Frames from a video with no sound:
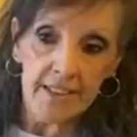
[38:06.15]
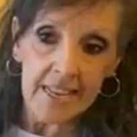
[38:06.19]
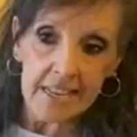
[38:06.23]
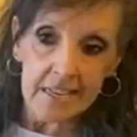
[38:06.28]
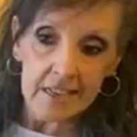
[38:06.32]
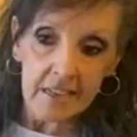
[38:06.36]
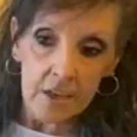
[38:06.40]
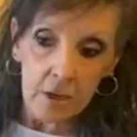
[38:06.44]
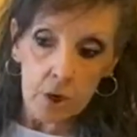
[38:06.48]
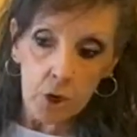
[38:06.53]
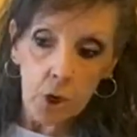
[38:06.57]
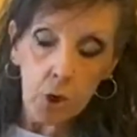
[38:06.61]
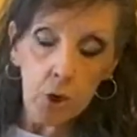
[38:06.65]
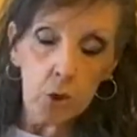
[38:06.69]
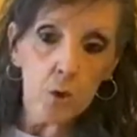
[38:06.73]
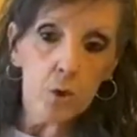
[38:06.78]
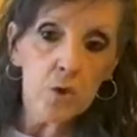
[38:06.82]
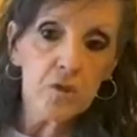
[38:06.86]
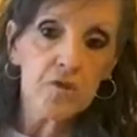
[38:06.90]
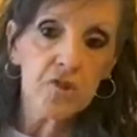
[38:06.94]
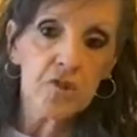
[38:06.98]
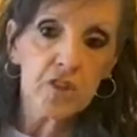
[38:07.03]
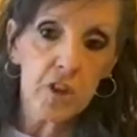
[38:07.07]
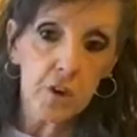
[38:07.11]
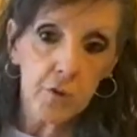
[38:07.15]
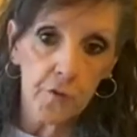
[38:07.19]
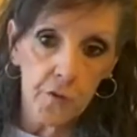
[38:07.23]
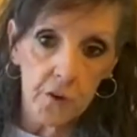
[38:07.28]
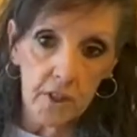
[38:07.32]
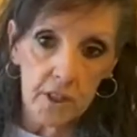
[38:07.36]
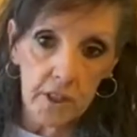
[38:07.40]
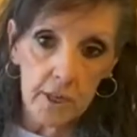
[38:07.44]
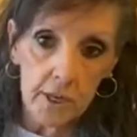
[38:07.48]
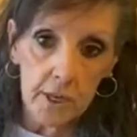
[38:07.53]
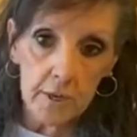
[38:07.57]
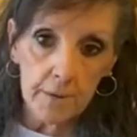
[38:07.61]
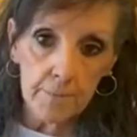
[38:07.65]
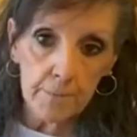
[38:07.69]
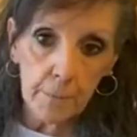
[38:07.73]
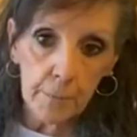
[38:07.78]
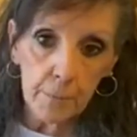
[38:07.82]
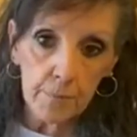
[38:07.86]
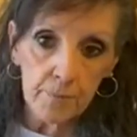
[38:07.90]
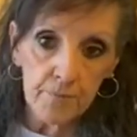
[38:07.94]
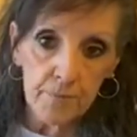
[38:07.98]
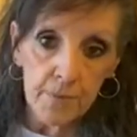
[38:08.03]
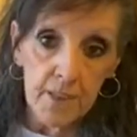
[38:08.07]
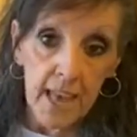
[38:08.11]
It cools differently.
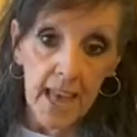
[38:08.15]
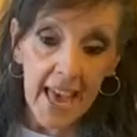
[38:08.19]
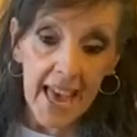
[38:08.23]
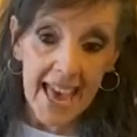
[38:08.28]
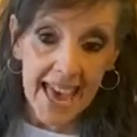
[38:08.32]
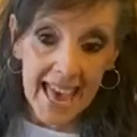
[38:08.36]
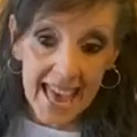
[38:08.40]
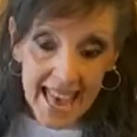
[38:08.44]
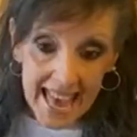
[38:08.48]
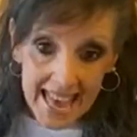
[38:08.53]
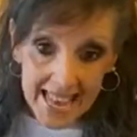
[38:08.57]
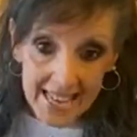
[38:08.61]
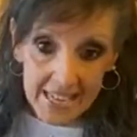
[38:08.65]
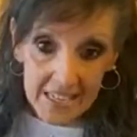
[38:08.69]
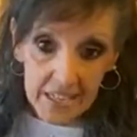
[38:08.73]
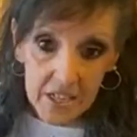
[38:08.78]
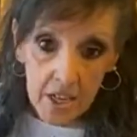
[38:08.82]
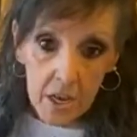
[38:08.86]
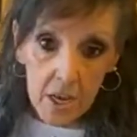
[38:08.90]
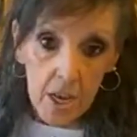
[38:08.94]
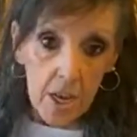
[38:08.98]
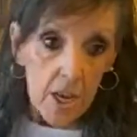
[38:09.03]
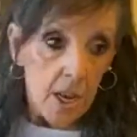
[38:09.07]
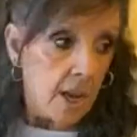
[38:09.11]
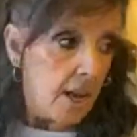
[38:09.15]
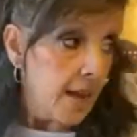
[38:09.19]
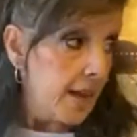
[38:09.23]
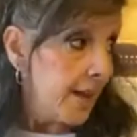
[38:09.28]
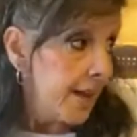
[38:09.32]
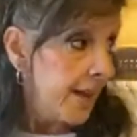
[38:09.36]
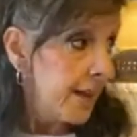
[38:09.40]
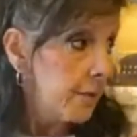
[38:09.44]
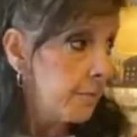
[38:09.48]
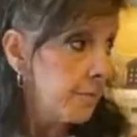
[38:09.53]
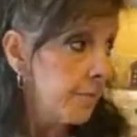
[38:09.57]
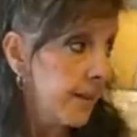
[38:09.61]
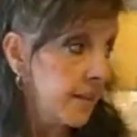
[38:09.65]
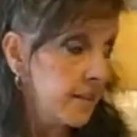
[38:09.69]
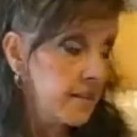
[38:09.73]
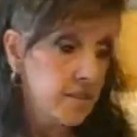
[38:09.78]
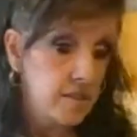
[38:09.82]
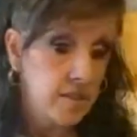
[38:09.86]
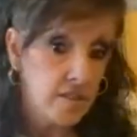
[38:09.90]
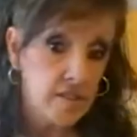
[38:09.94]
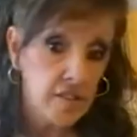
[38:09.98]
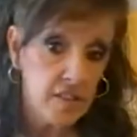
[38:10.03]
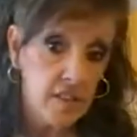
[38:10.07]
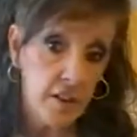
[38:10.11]
And it
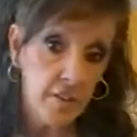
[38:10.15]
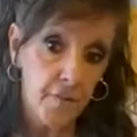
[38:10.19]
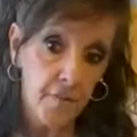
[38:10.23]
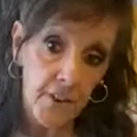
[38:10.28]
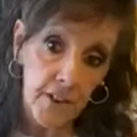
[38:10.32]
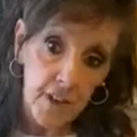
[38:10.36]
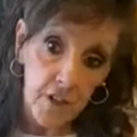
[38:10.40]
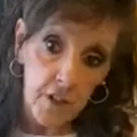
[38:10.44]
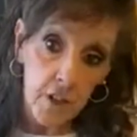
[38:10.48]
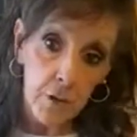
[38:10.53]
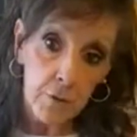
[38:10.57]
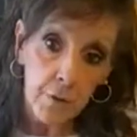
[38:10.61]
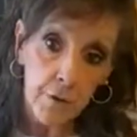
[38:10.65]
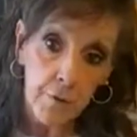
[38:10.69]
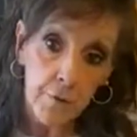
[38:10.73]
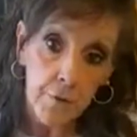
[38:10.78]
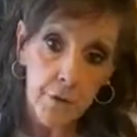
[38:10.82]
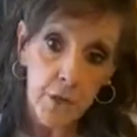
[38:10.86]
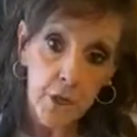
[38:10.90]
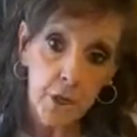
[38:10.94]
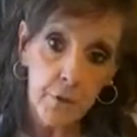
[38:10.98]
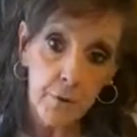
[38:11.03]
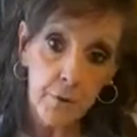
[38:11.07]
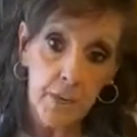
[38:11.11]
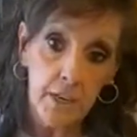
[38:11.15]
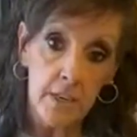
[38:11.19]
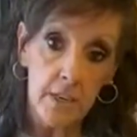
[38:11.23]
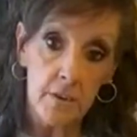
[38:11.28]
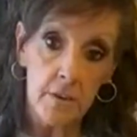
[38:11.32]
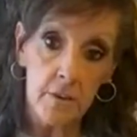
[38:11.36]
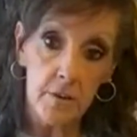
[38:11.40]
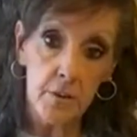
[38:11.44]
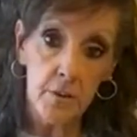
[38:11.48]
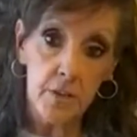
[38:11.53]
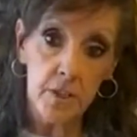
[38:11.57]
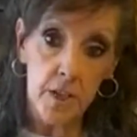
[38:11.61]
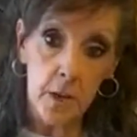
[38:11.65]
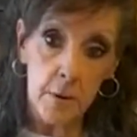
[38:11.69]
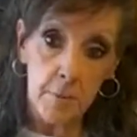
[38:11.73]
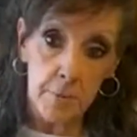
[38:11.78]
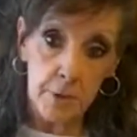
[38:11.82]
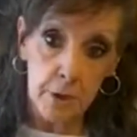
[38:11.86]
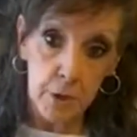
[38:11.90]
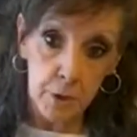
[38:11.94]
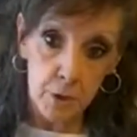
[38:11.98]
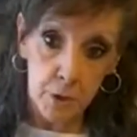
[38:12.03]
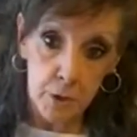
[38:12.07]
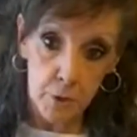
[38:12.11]
makes the stuff in your refrigerator, the
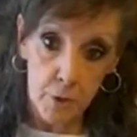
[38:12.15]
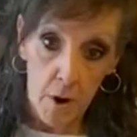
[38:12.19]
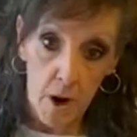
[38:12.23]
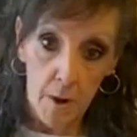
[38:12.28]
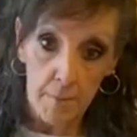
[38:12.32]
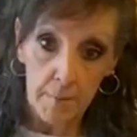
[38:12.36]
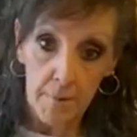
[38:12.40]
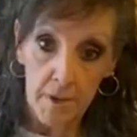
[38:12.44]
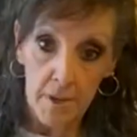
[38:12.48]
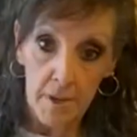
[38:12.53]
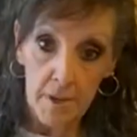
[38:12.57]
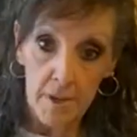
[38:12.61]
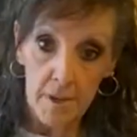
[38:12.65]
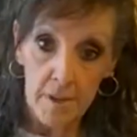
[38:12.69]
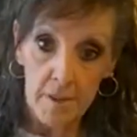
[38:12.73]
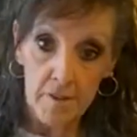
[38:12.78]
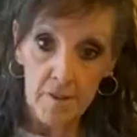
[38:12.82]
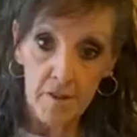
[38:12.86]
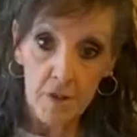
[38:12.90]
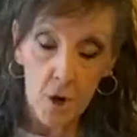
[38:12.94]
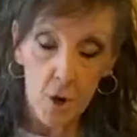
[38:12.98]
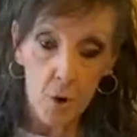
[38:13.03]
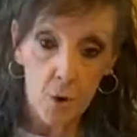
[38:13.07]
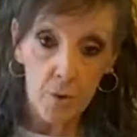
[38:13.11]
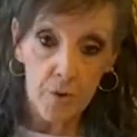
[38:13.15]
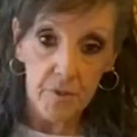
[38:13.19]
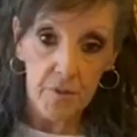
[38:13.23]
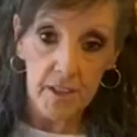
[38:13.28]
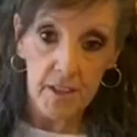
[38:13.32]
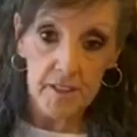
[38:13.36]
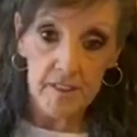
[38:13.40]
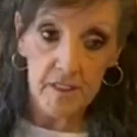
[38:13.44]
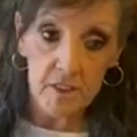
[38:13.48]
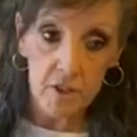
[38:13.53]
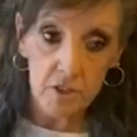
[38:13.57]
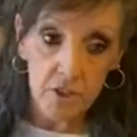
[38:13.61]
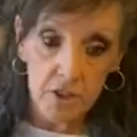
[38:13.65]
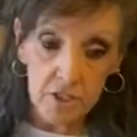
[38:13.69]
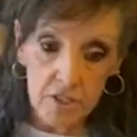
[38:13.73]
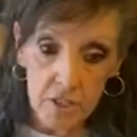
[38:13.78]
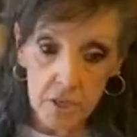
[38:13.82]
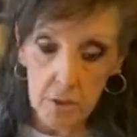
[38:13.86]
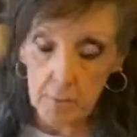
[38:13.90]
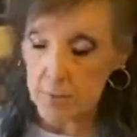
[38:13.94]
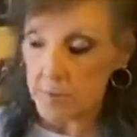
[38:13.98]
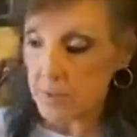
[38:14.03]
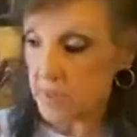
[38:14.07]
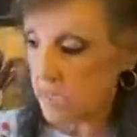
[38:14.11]
temperature drop. So that's a
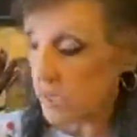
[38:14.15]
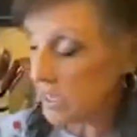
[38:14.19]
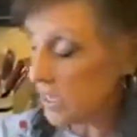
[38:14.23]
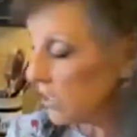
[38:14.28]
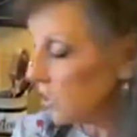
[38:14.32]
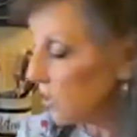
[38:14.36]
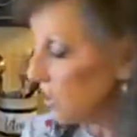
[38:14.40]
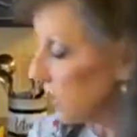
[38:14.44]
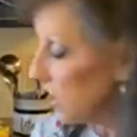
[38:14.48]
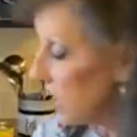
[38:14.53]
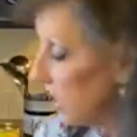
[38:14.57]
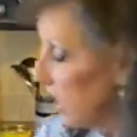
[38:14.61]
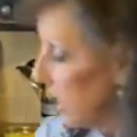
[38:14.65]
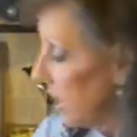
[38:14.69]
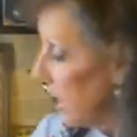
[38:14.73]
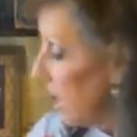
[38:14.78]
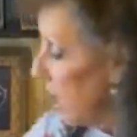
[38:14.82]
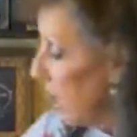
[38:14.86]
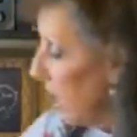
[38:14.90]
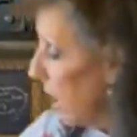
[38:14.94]
good tip in the kitchen.